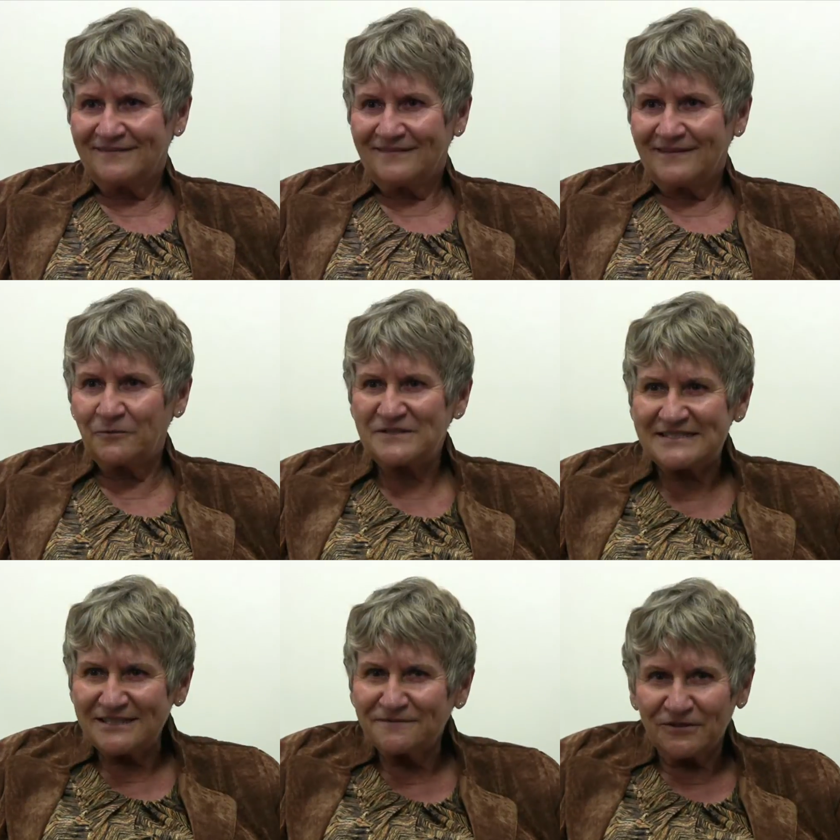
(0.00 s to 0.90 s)
It was
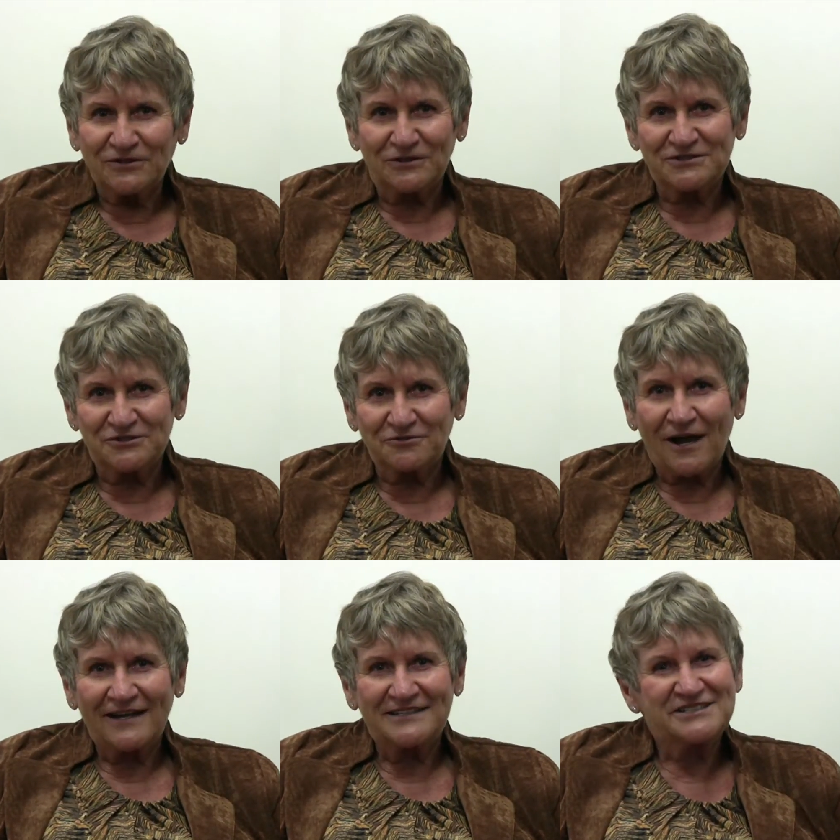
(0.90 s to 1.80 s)
difficult to
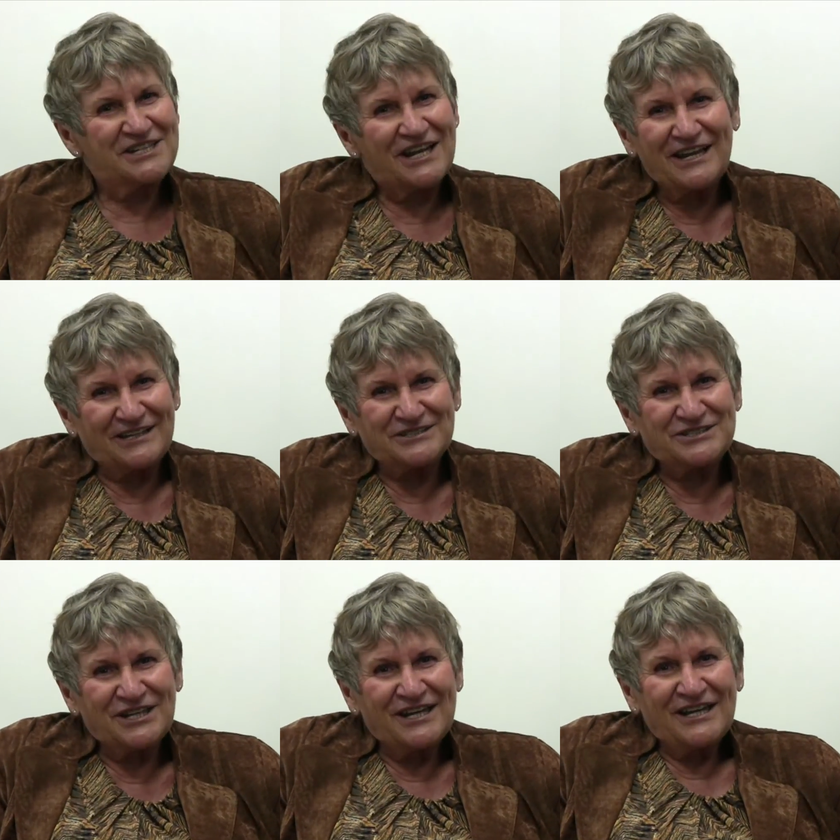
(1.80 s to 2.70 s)
try to
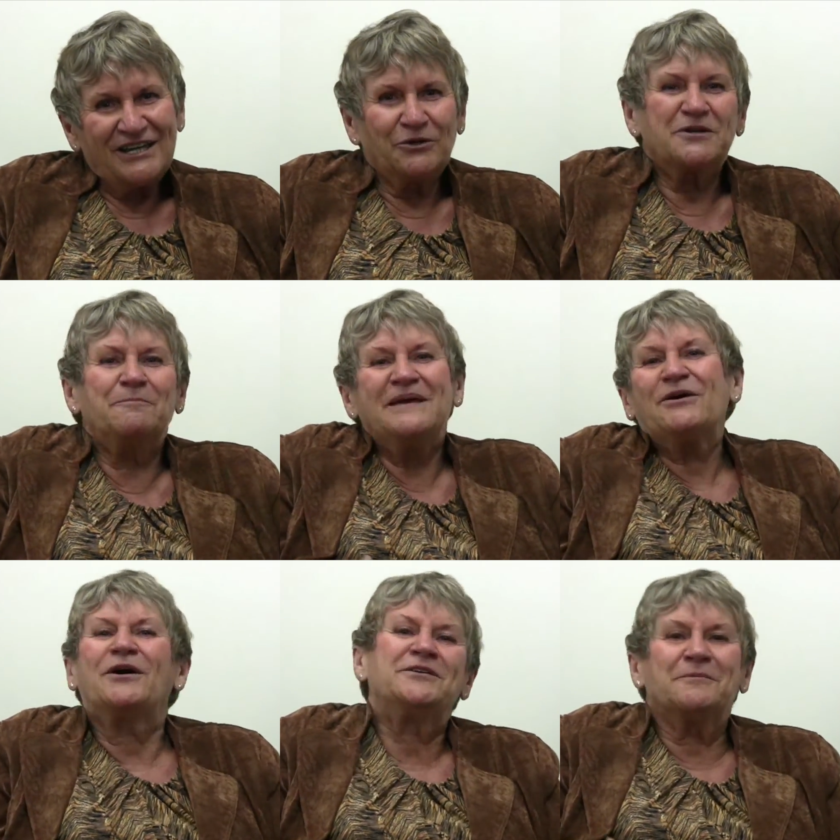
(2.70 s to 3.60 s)
change, to be
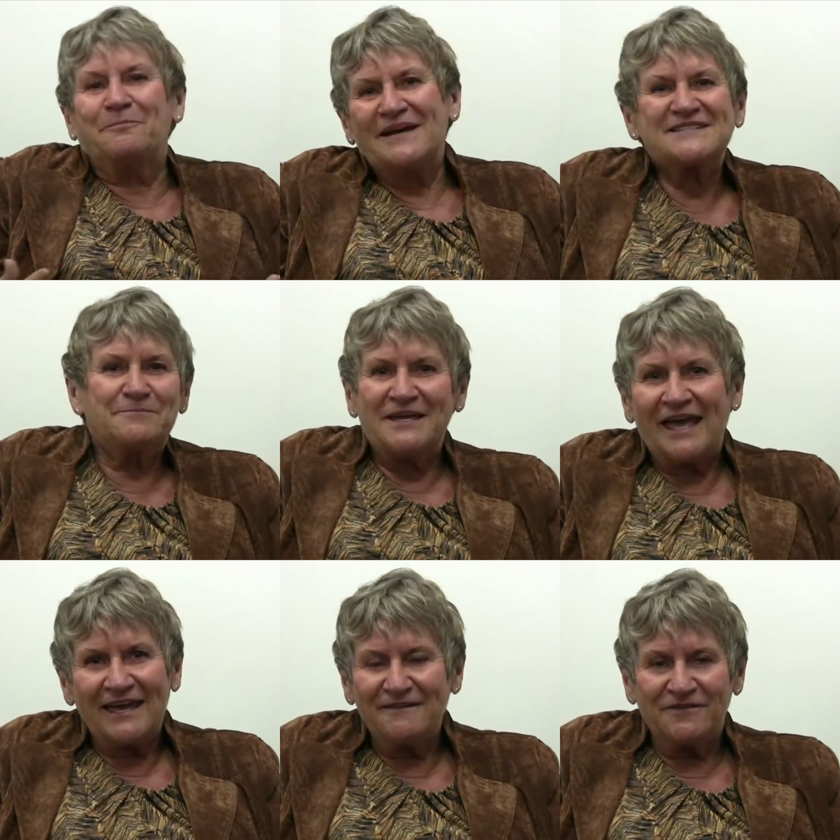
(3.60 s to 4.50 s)
on your best
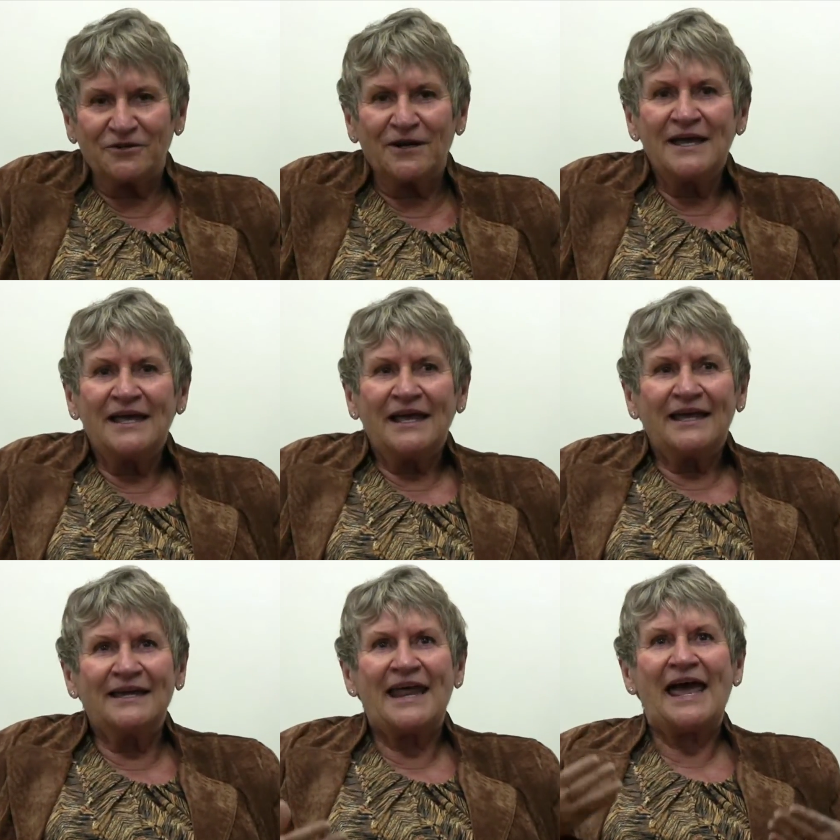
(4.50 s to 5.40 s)
behavior.
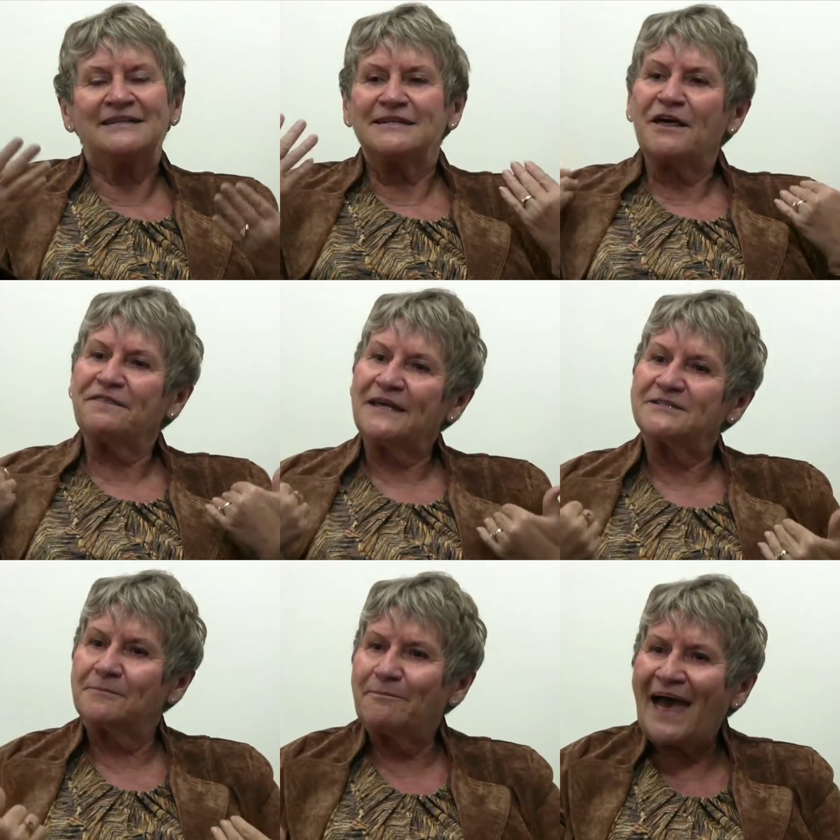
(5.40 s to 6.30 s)
It had nothing
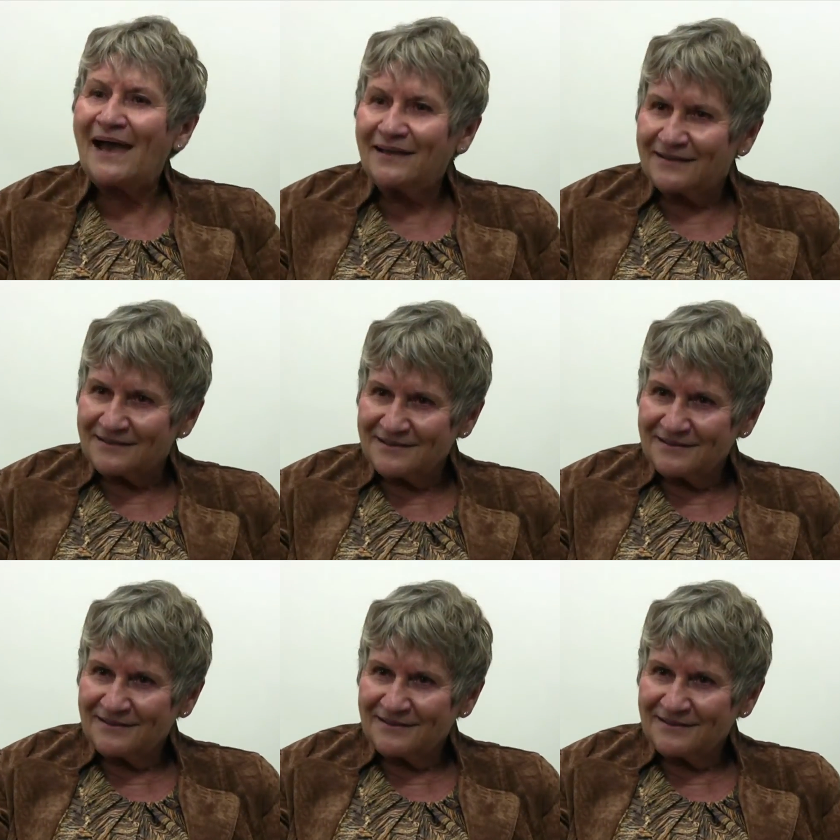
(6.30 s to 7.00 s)
to back it.